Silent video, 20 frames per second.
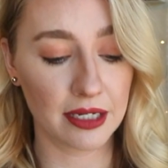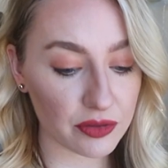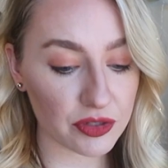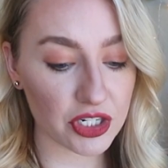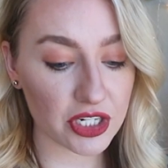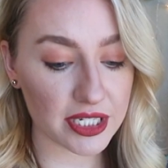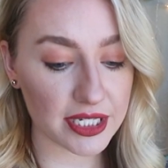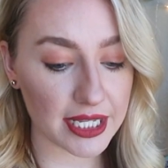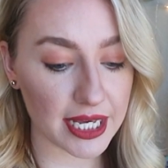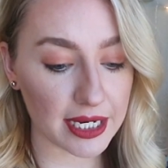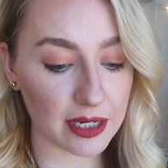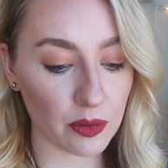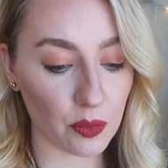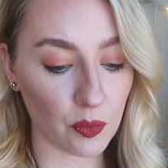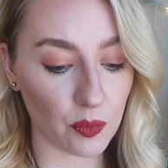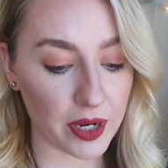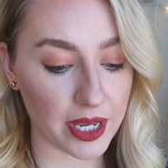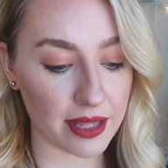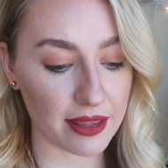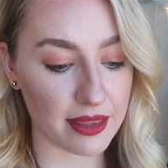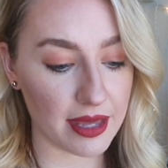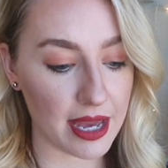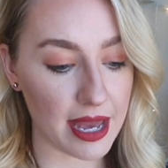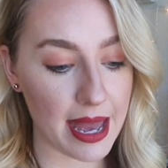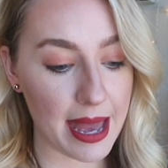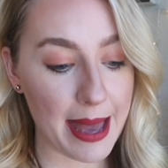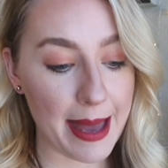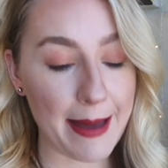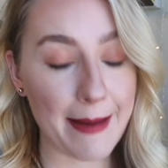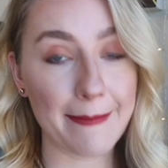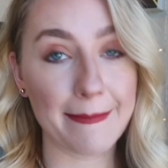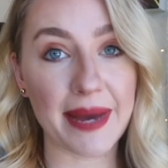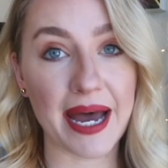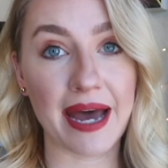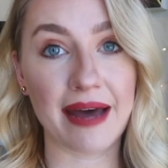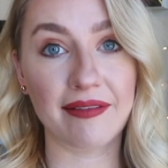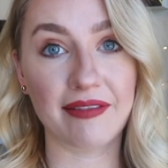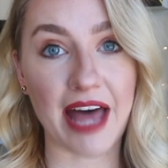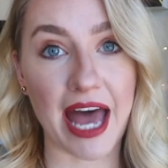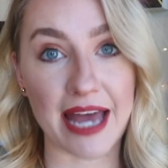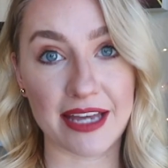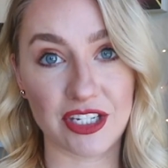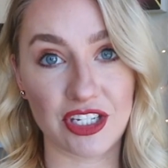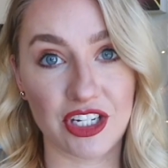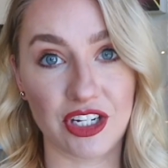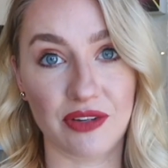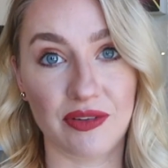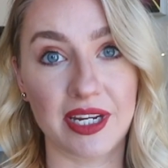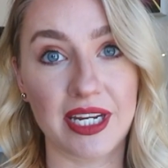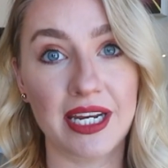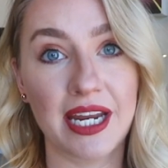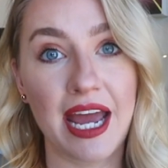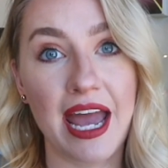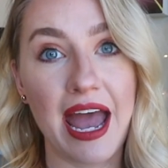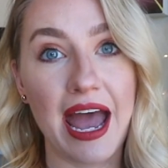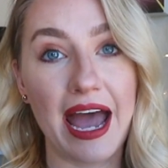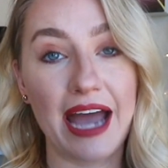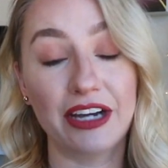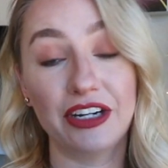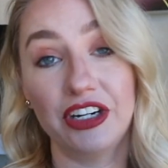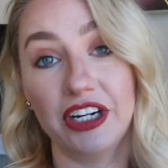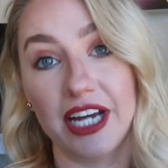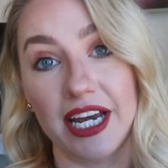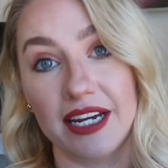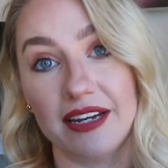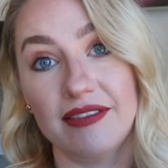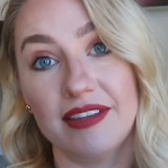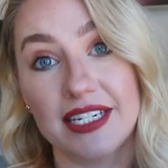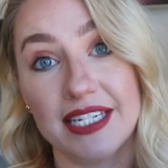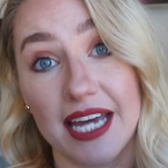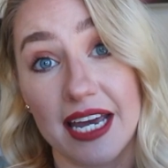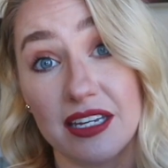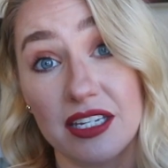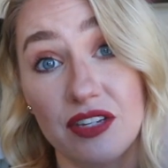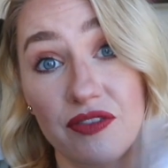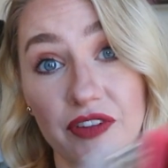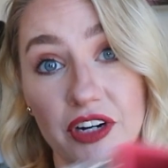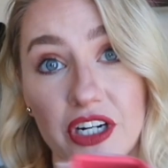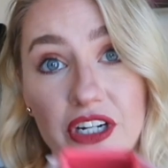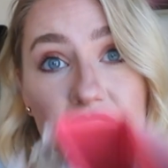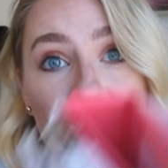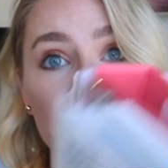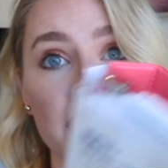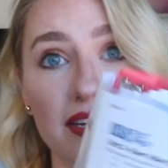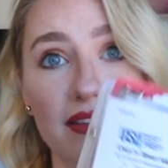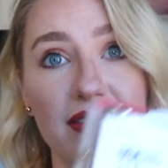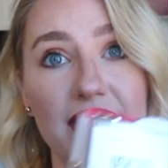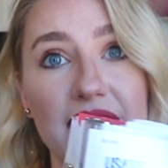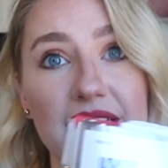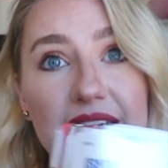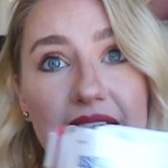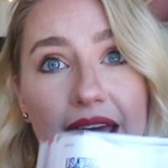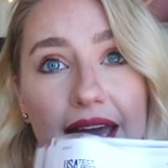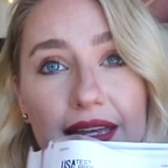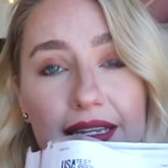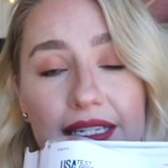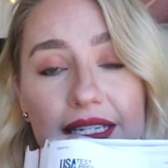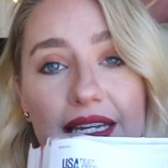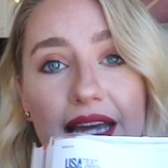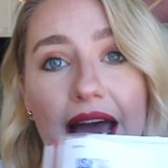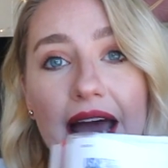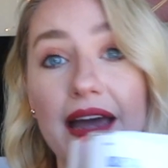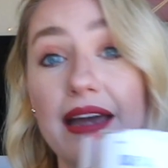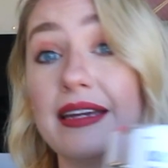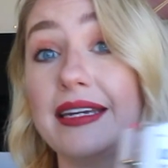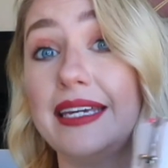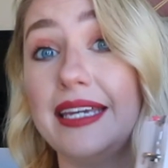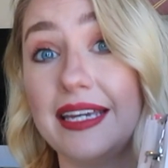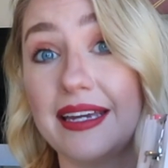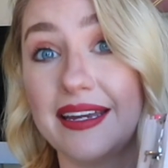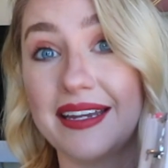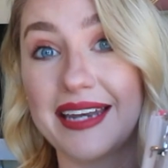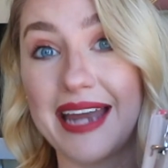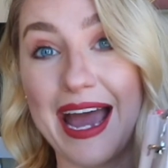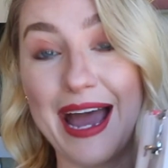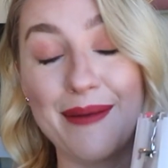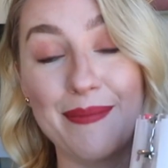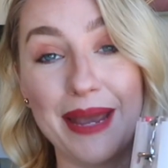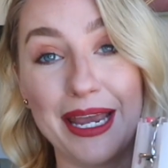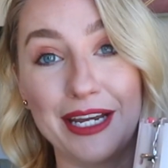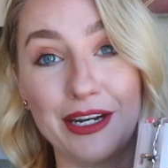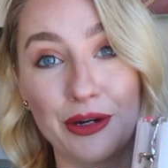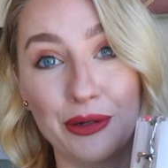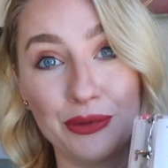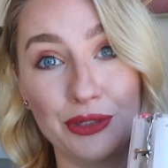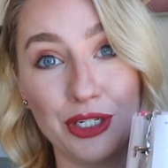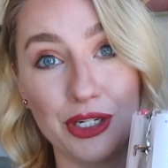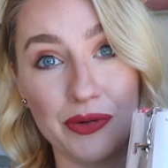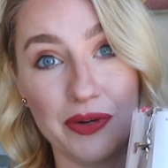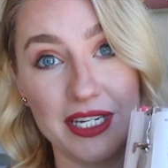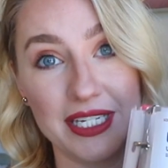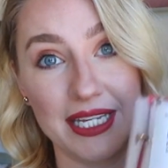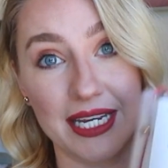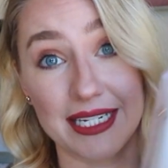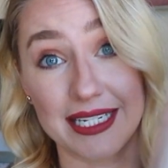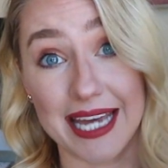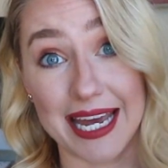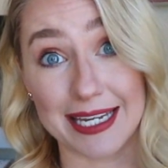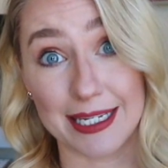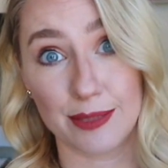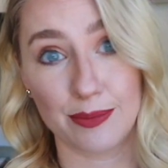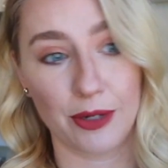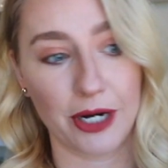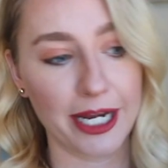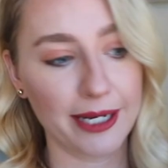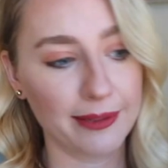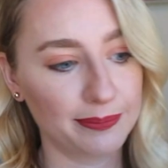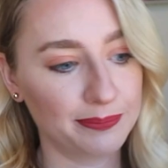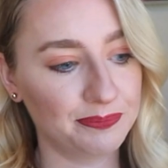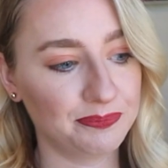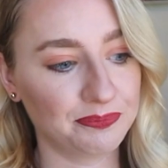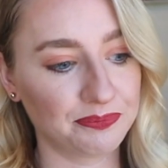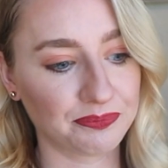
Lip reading: So just like with my last unit, I created the test first. The test, again, I made on USA Test Prep.